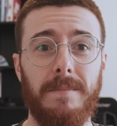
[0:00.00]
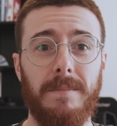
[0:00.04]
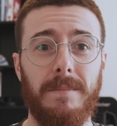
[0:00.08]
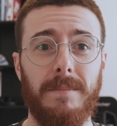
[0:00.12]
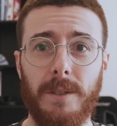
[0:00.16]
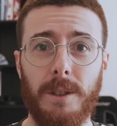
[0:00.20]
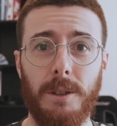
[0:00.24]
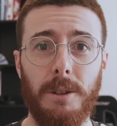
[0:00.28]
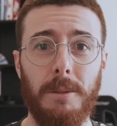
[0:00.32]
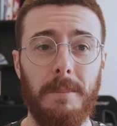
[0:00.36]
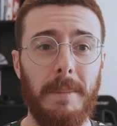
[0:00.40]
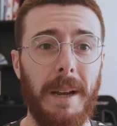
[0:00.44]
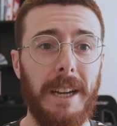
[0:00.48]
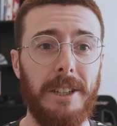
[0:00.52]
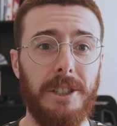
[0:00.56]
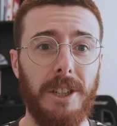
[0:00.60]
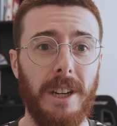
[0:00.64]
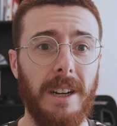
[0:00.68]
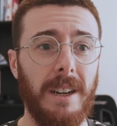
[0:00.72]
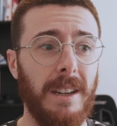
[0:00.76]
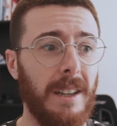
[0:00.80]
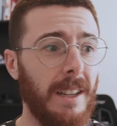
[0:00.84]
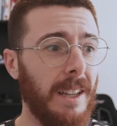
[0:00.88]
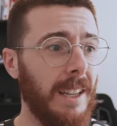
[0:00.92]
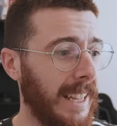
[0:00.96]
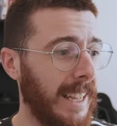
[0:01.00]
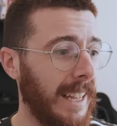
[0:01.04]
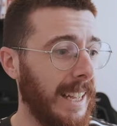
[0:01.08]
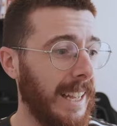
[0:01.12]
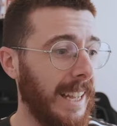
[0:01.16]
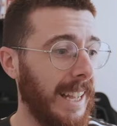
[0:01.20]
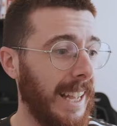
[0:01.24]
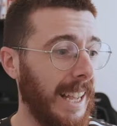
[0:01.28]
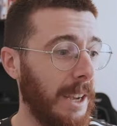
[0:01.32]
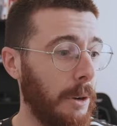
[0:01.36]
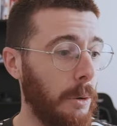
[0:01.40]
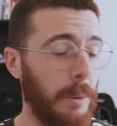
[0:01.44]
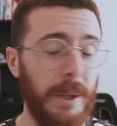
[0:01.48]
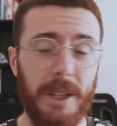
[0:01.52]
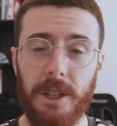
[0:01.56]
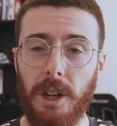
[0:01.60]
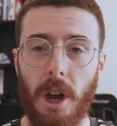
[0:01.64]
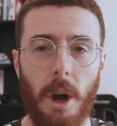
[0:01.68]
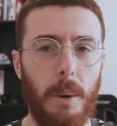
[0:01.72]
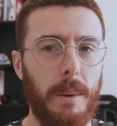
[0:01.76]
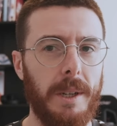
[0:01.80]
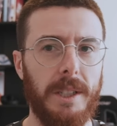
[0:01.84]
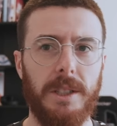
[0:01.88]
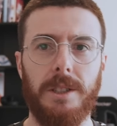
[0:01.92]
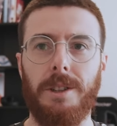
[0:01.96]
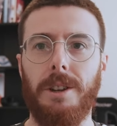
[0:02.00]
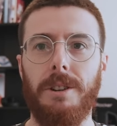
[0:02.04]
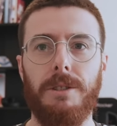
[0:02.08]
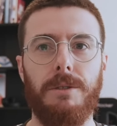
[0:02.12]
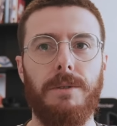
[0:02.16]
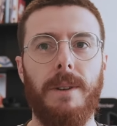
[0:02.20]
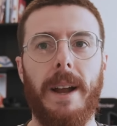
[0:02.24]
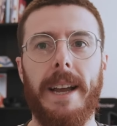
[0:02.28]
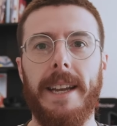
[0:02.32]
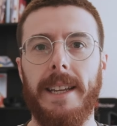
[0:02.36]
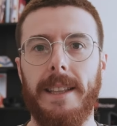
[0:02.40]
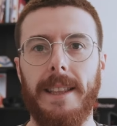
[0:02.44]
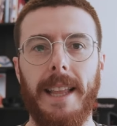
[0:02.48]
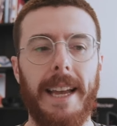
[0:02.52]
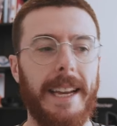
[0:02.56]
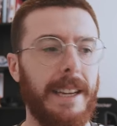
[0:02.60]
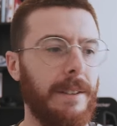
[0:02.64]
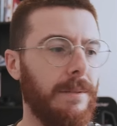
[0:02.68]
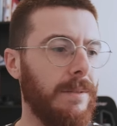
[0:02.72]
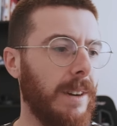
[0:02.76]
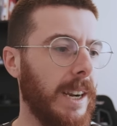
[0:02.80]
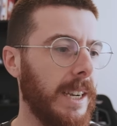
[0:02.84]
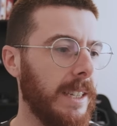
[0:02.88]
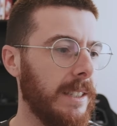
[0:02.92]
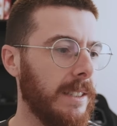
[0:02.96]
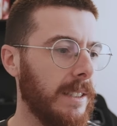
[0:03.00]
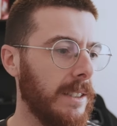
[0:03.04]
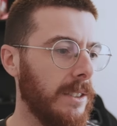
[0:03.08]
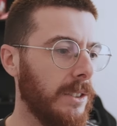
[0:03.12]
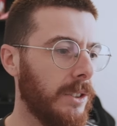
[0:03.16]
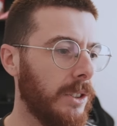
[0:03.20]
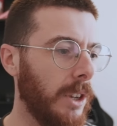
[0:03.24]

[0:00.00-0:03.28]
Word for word: for good measure, uh, who we know is so great late in races.